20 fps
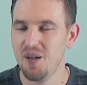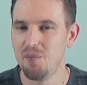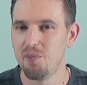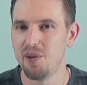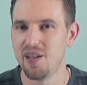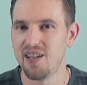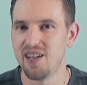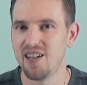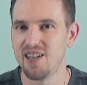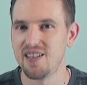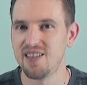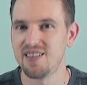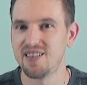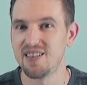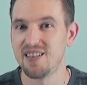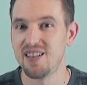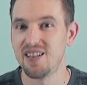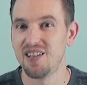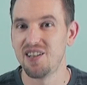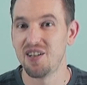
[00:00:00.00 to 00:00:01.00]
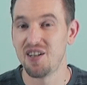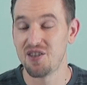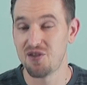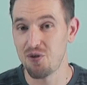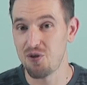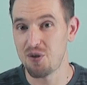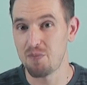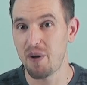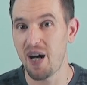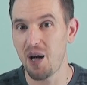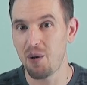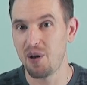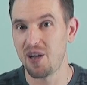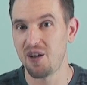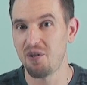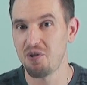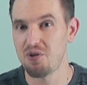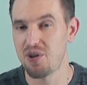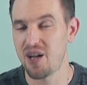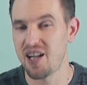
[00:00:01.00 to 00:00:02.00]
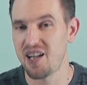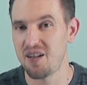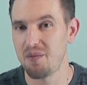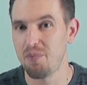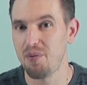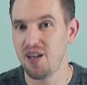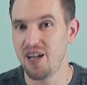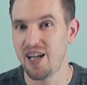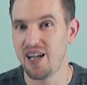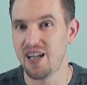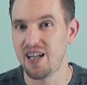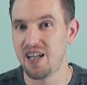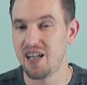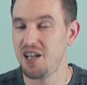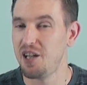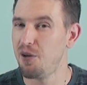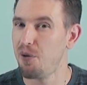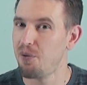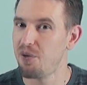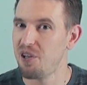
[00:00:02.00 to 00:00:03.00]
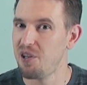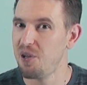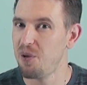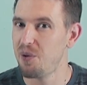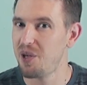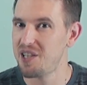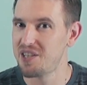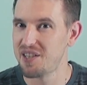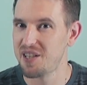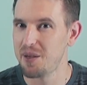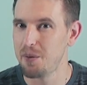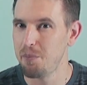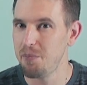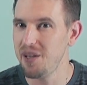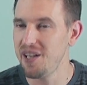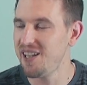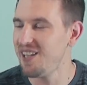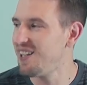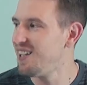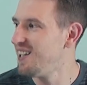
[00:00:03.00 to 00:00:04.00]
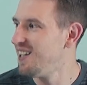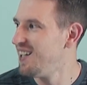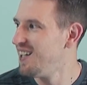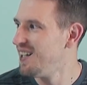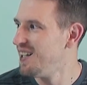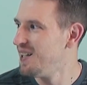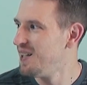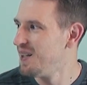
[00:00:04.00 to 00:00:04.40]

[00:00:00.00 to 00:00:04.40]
because as soon as you buy one, it goes right into play and you don't really know what it's going to be.